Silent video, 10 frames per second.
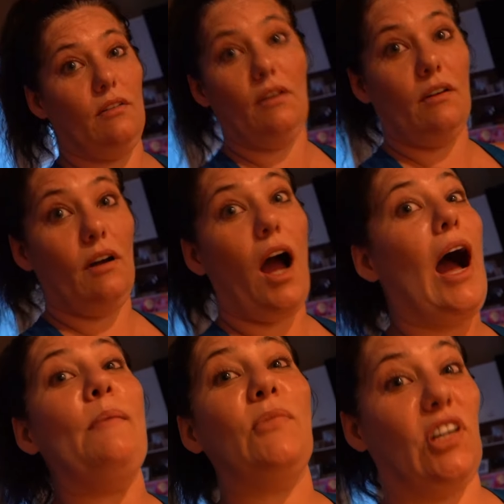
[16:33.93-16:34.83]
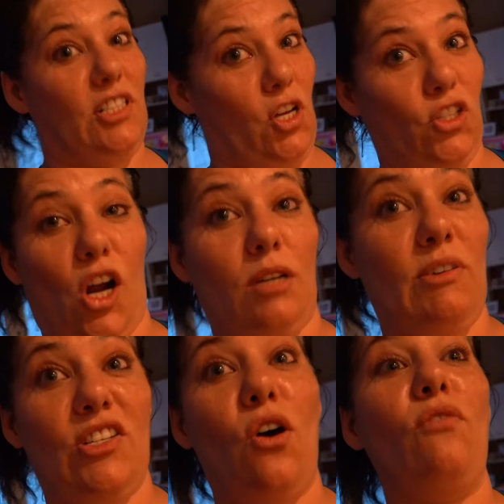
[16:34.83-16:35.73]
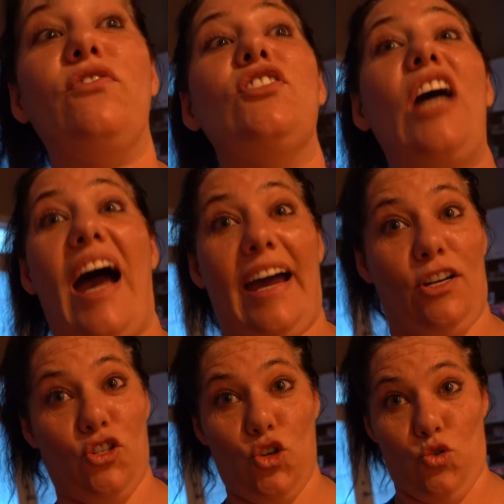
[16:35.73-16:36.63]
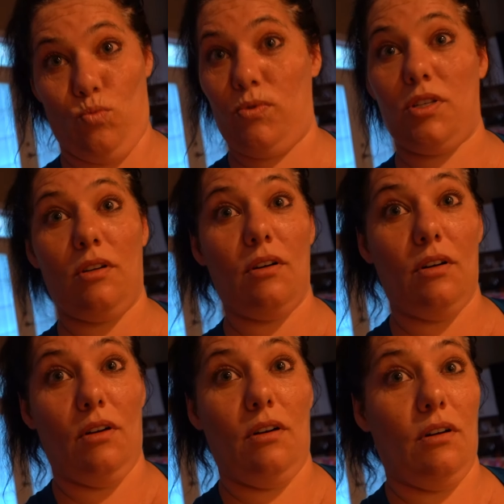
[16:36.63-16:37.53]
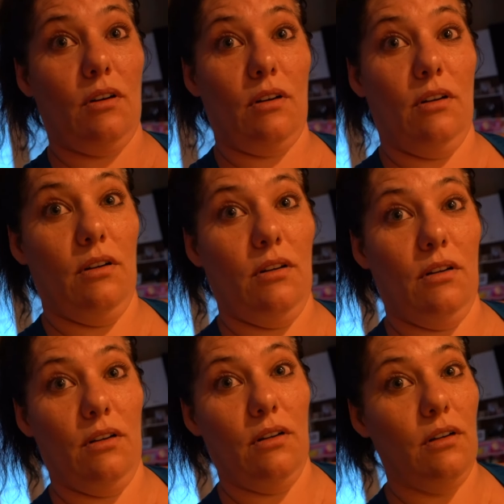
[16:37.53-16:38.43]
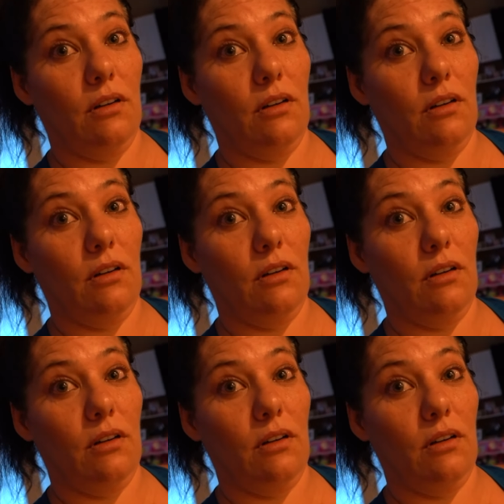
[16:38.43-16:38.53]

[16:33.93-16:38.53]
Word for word: This is it. I'm gonna tell the doctor myself. Tie her tubes. I hear someone.